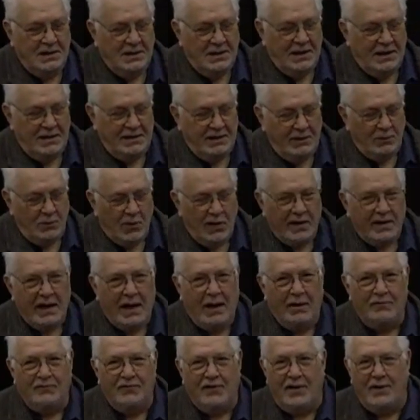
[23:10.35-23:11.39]
And it didn't work
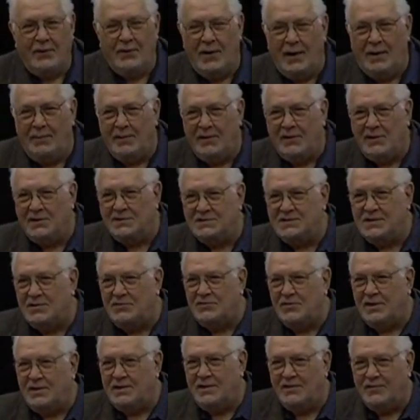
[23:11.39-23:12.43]
out very well because the
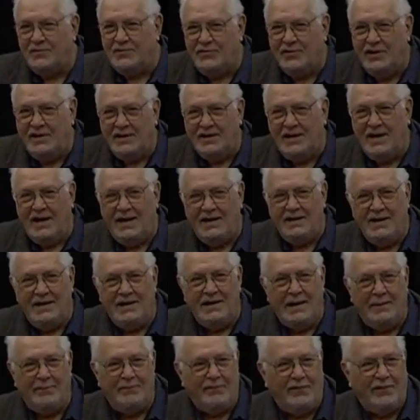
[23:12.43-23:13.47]
trick-or-treat candy
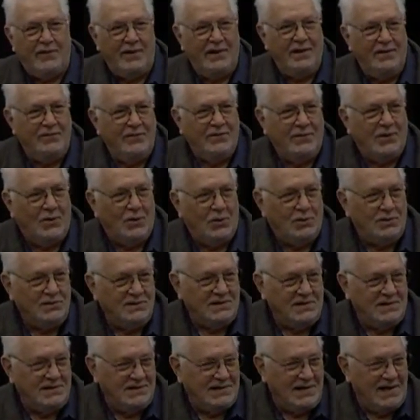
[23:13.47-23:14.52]
kept falling through the holes in
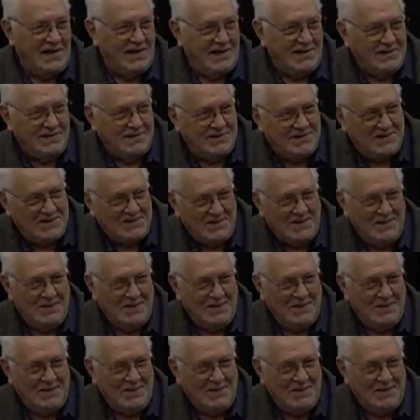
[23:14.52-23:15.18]
his hands.